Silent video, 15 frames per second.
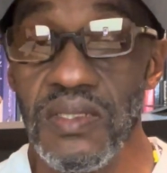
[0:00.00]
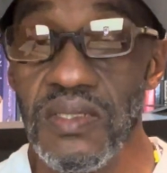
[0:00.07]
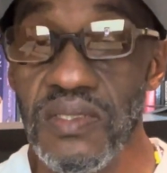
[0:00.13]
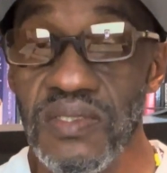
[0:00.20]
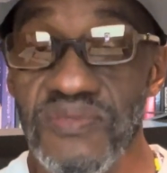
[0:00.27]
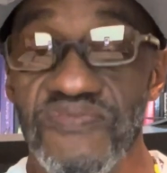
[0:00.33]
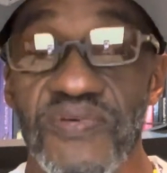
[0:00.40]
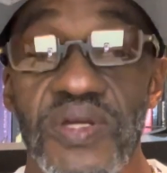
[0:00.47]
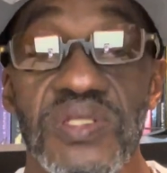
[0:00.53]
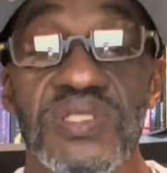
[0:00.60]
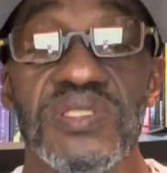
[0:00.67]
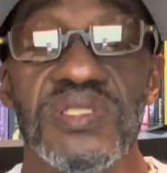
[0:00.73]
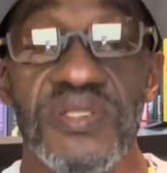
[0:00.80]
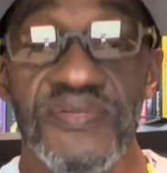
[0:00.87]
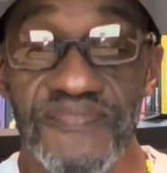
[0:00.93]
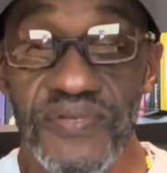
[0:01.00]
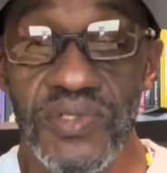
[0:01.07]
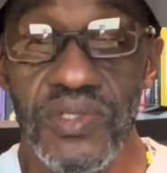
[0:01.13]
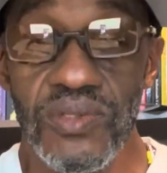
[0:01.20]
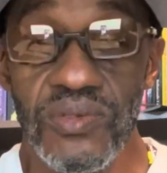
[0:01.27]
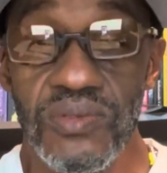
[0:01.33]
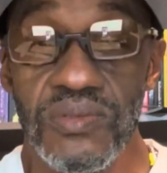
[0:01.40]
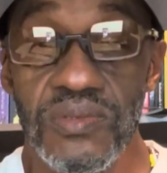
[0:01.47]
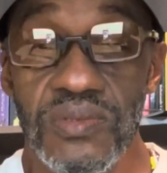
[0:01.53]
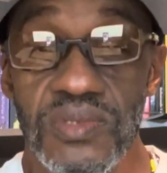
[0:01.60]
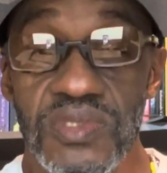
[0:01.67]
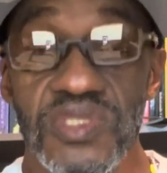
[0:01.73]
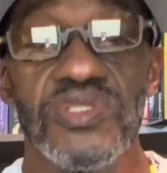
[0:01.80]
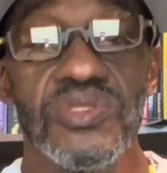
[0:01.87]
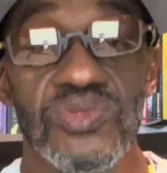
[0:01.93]
it's very difficult
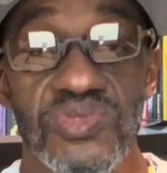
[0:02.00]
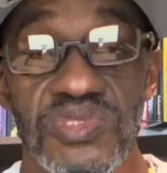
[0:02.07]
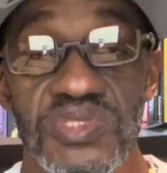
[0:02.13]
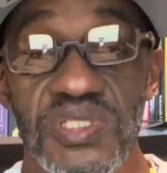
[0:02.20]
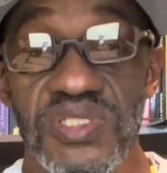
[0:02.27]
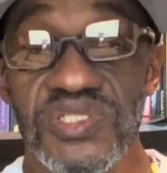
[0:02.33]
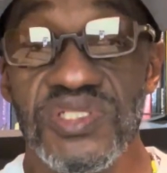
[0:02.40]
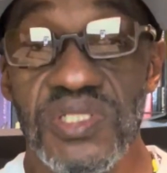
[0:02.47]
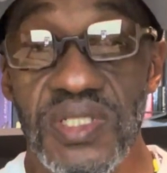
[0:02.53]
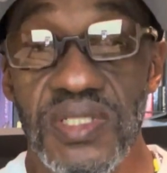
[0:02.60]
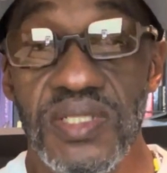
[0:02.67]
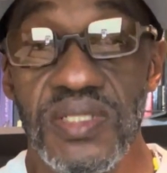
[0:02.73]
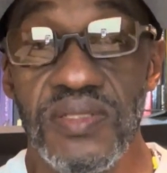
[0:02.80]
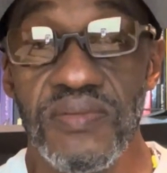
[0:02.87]
to do such thing.